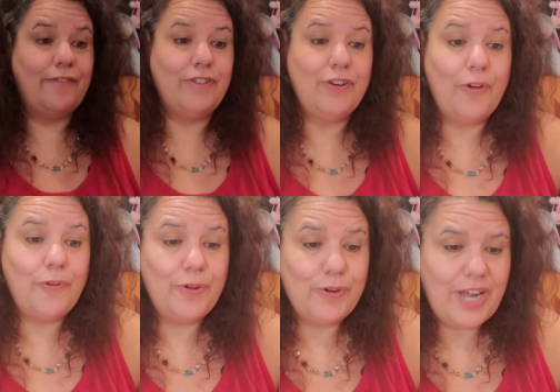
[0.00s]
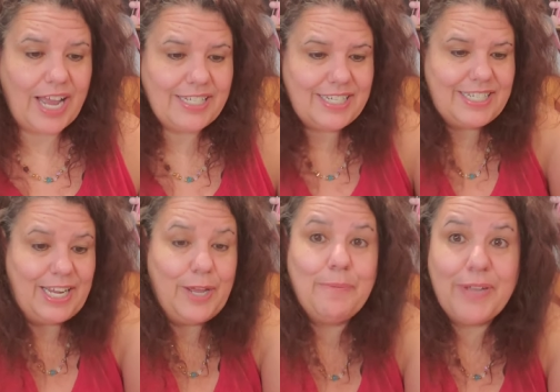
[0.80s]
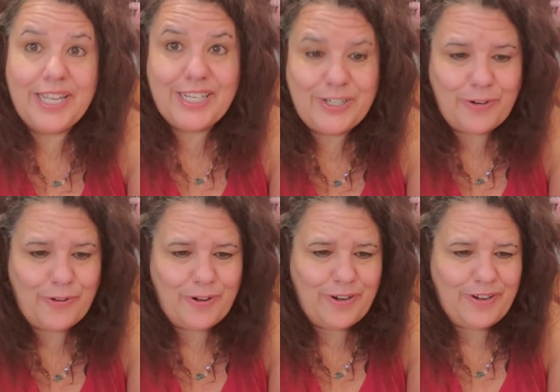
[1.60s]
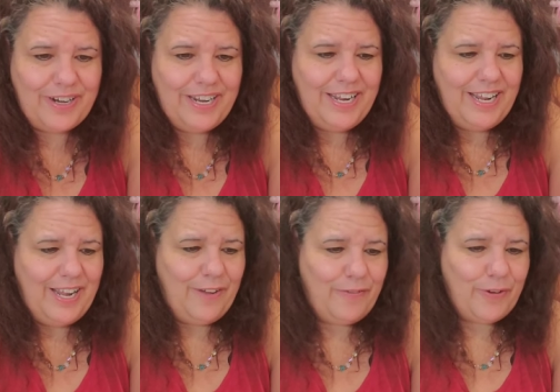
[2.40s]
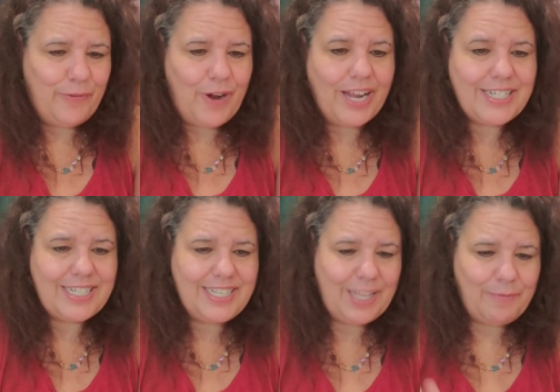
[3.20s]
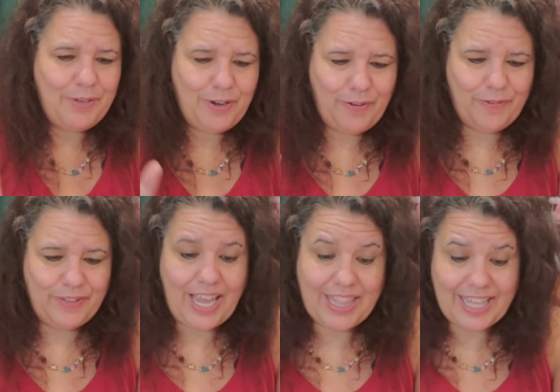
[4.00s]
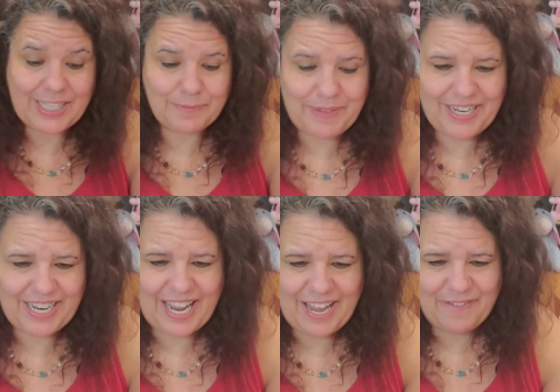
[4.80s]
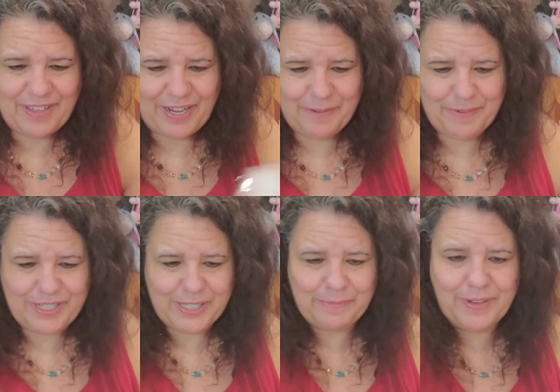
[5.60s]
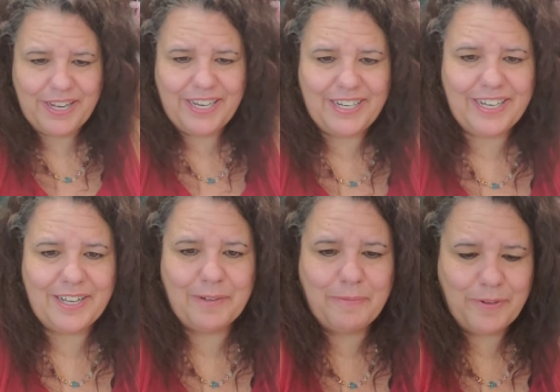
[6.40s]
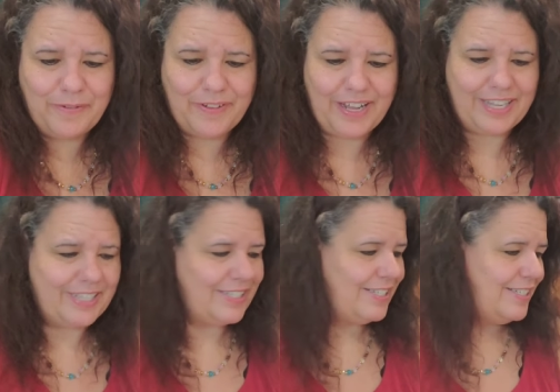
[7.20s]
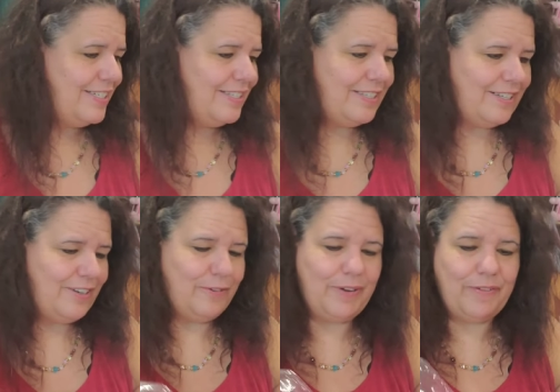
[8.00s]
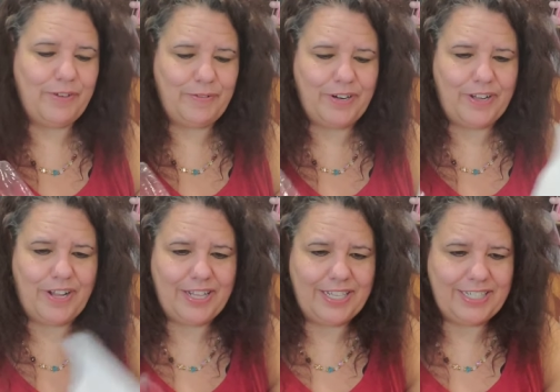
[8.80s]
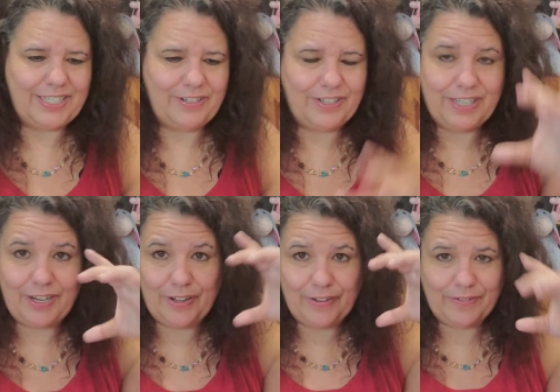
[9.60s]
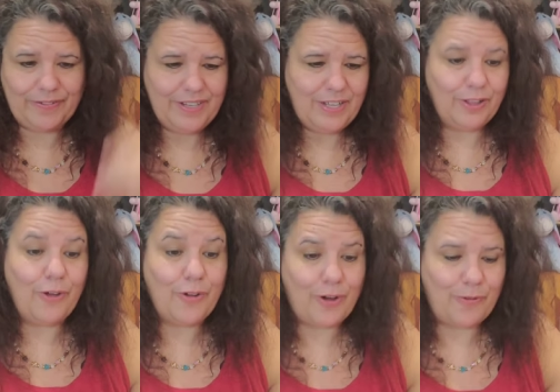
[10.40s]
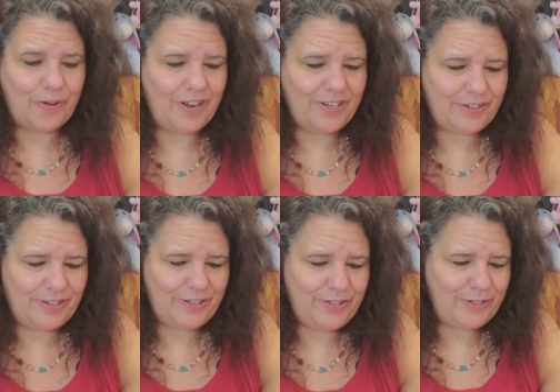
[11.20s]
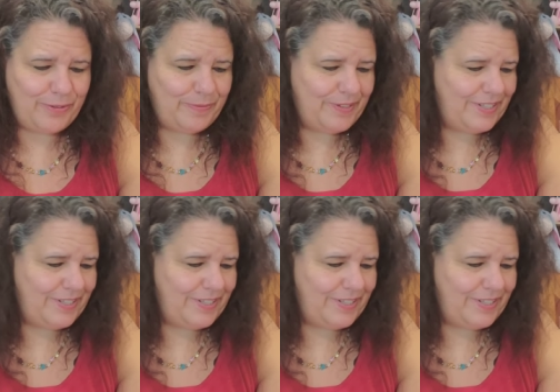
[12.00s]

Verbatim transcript: if you know who has this image, or if you're watching, let me know. Yeah, that's me. I have that image as my profile, or whatever you want to call it, your little logo on your YouTube.